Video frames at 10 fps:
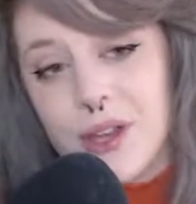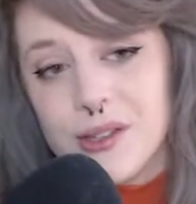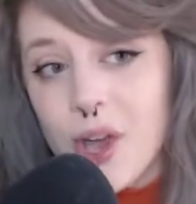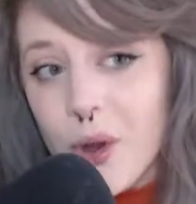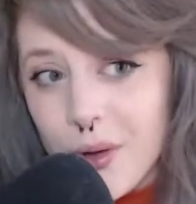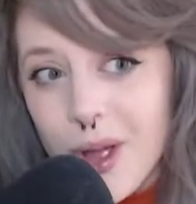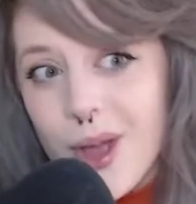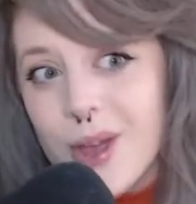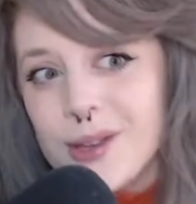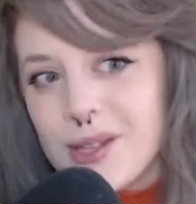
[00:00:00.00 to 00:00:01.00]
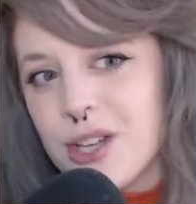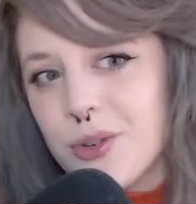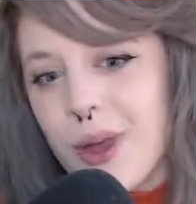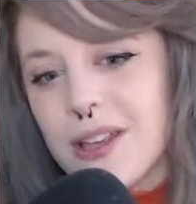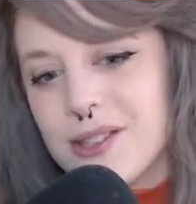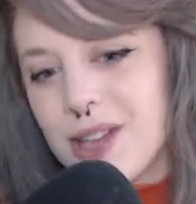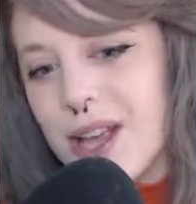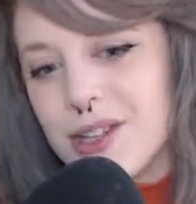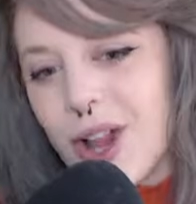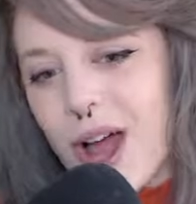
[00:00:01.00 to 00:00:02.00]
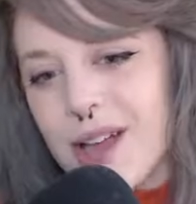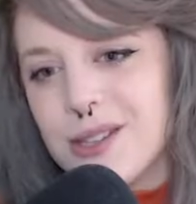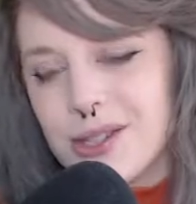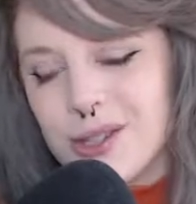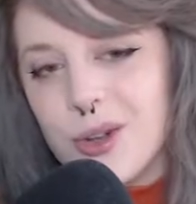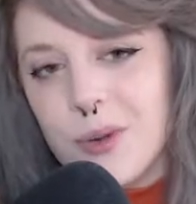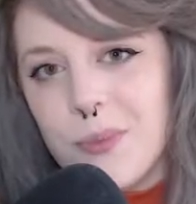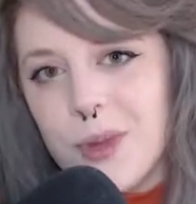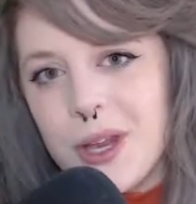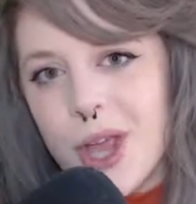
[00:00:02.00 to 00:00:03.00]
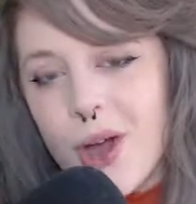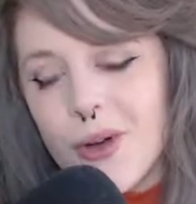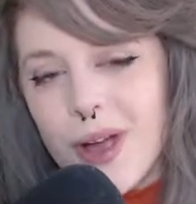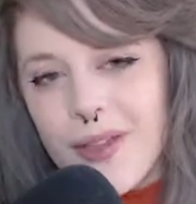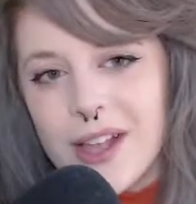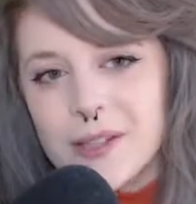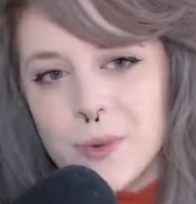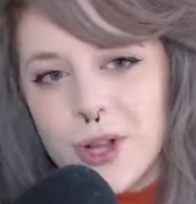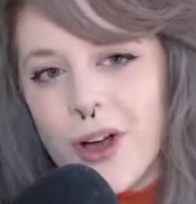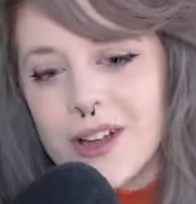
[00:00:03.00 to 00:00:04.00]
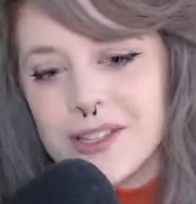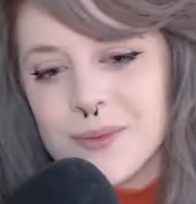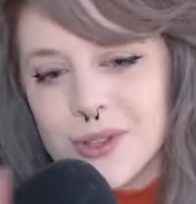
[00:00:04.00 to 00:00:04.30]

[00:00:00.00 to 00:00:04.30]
So Sage class is new to BDO, and that's pretty awesome.